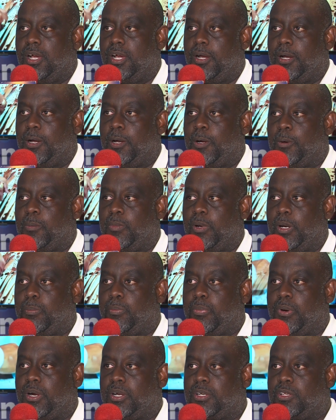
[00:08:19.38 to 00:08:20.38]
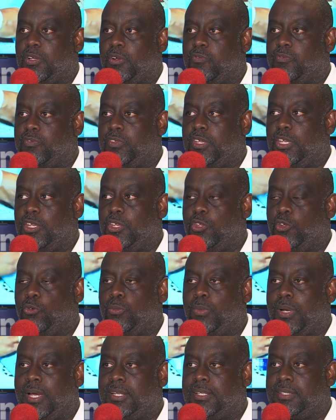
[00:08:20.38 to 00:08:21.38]
a part of the
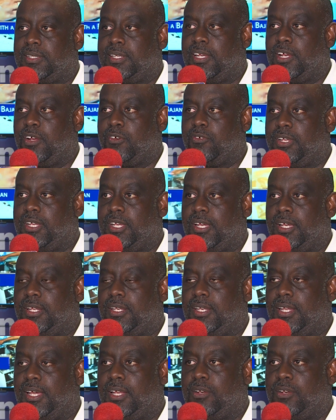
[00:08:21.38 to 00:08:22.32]
humanitarian